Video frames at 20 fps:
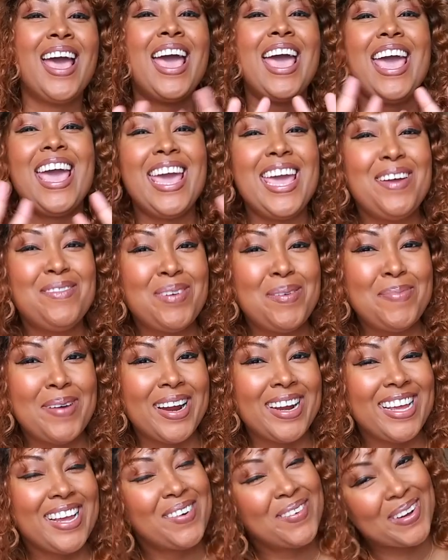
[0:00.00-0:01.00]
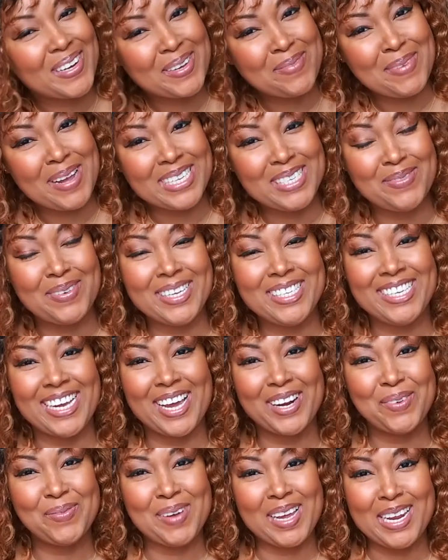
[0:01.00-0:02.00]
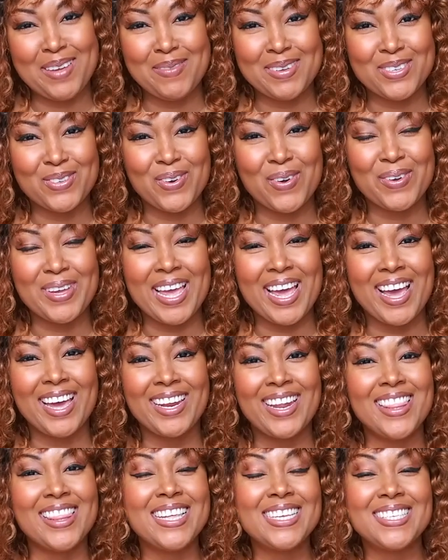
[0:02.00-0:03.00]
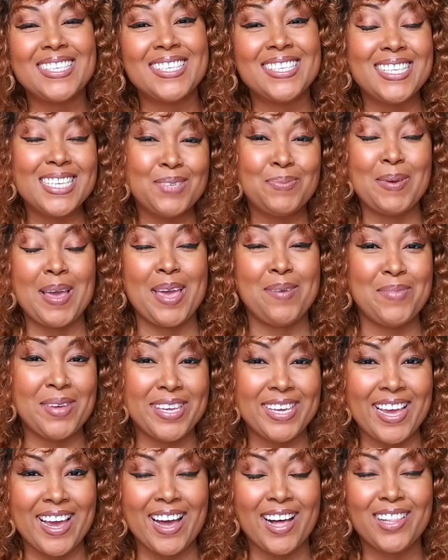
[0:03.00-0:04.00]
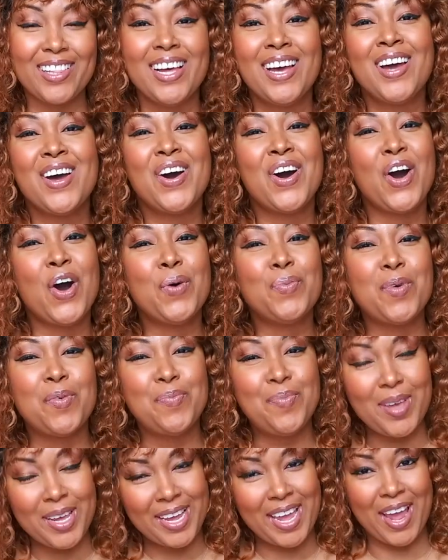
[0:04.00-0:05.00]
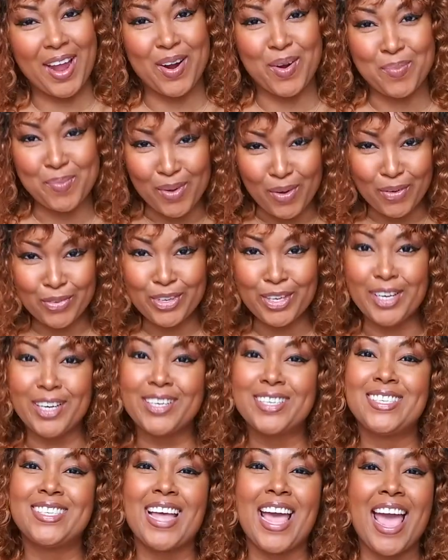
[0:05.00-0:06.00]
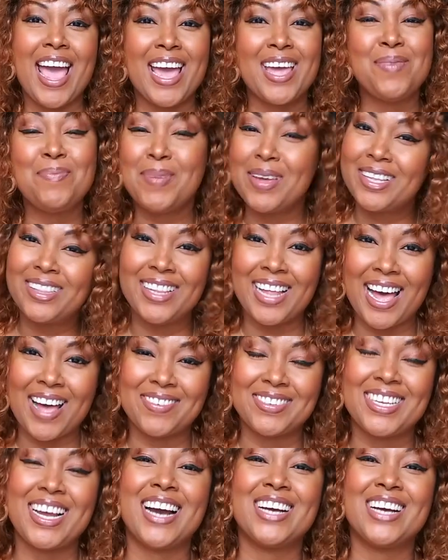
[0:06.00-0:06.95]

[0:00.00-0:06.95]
Hey everybody, and welcome back to my channel. My name is Rogan, and this is This Bahamian Gyal, home of big hair, bold looks, and big laughs.